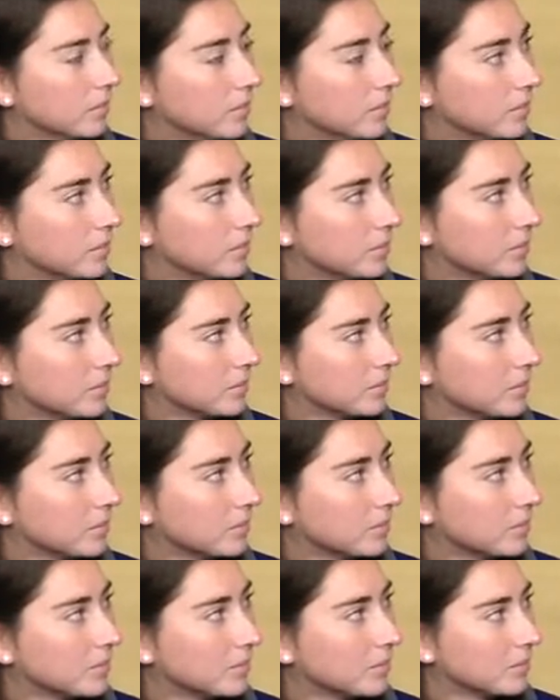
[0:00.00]

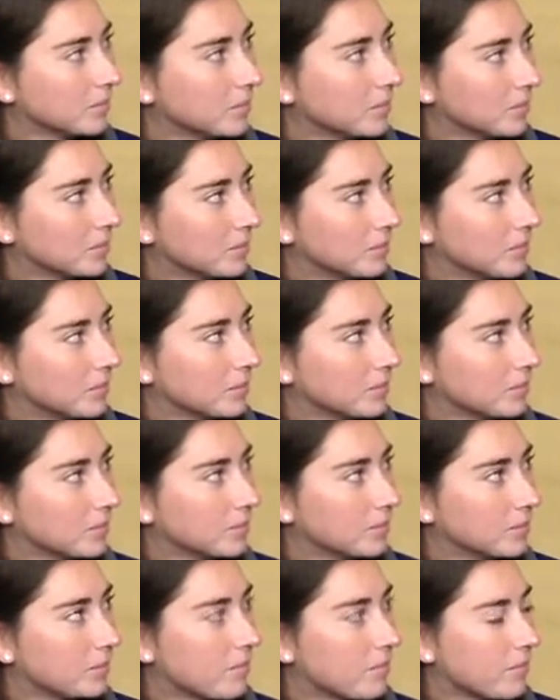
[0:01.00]

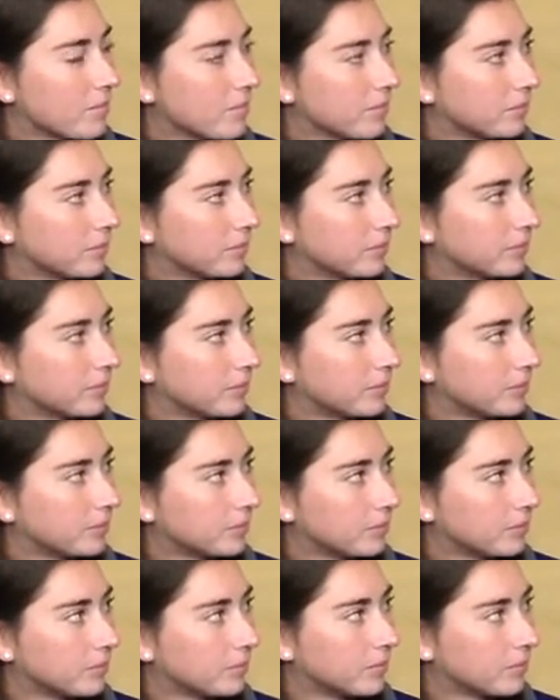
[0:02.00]

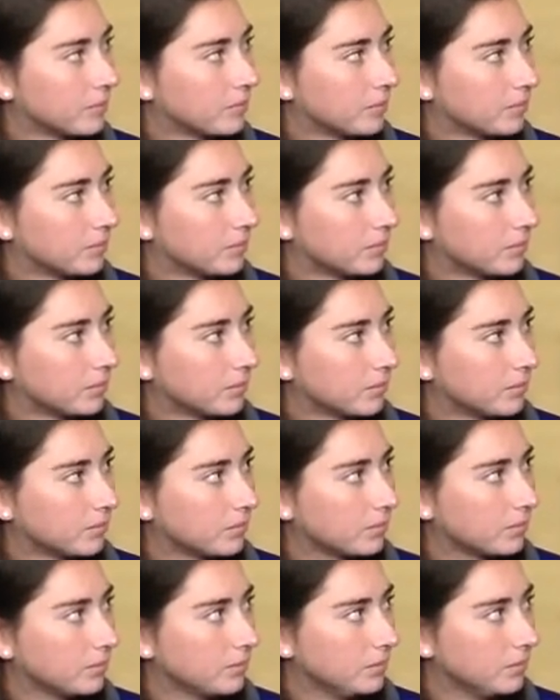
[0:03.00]

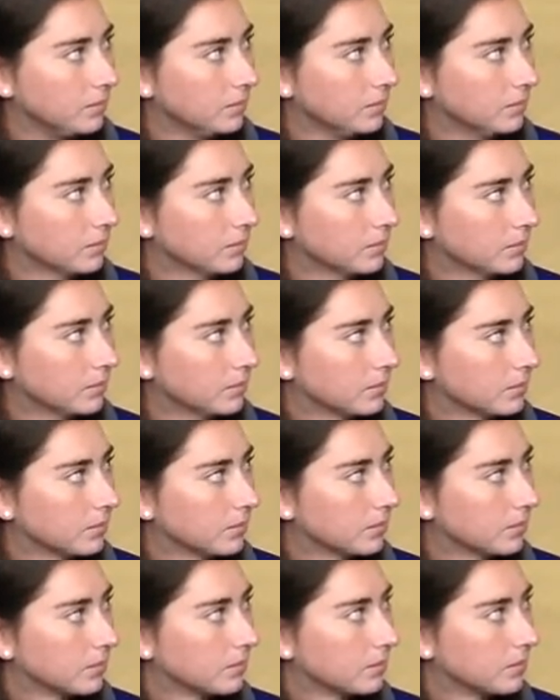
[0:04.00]

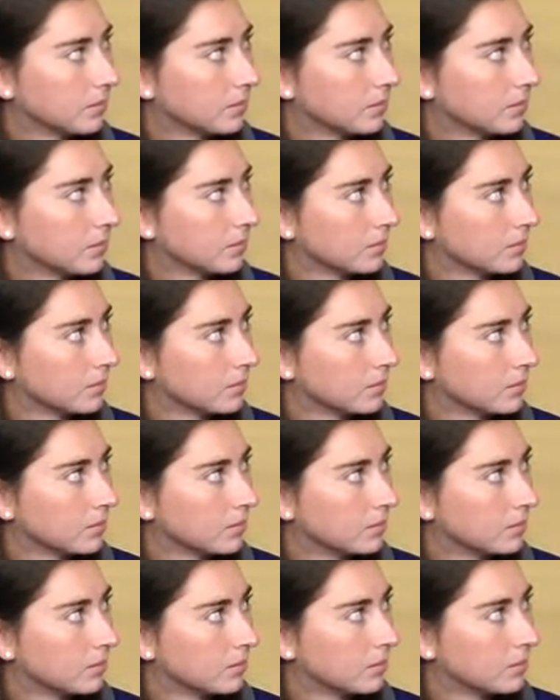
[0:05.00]

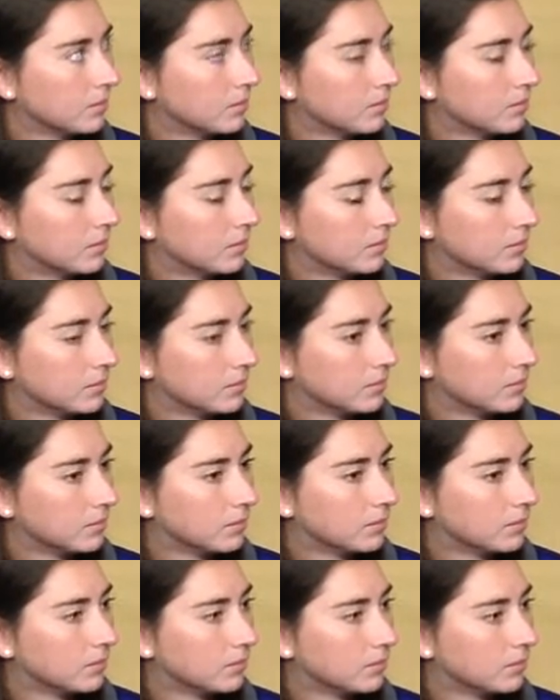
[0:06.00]

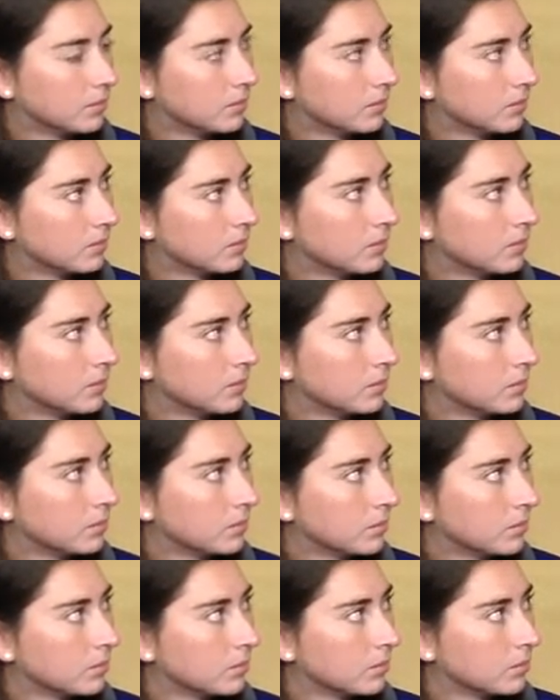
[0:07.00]

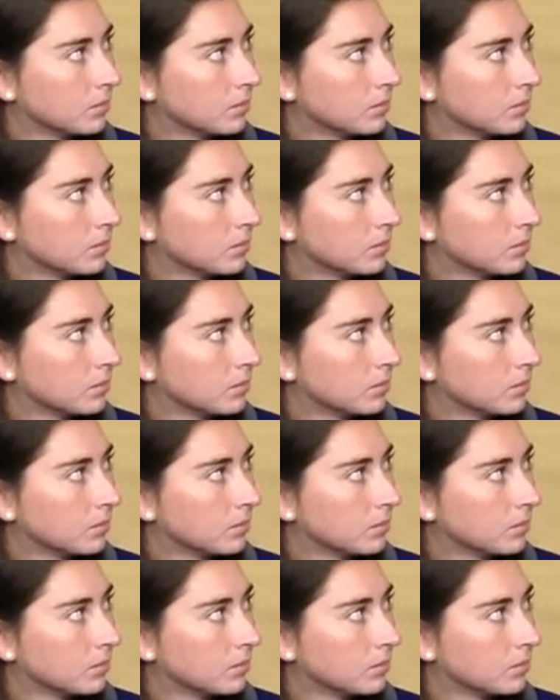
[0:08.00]
This person isn't speaking.